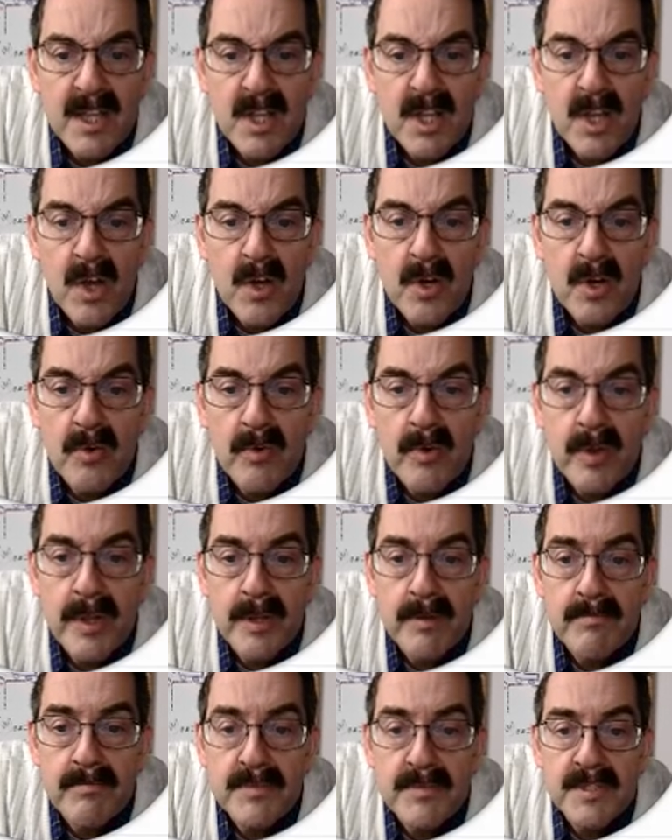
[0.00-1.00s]

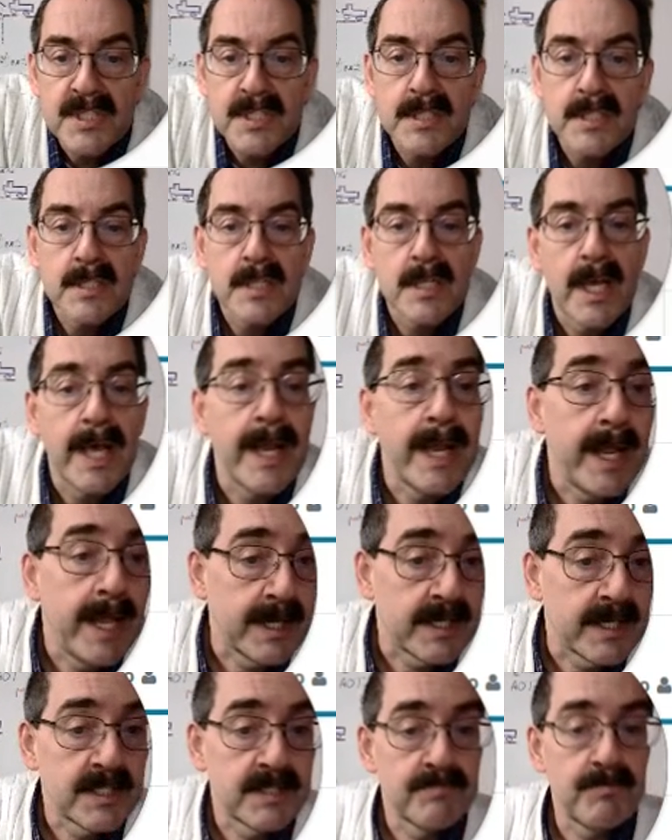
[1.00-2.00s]
logarithms and
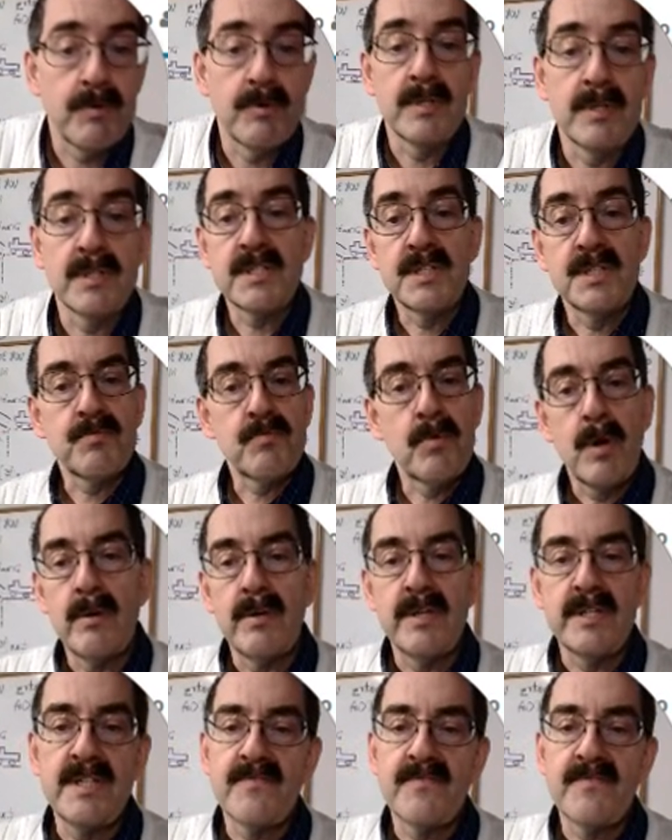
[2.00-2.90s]
exponents, because we're all at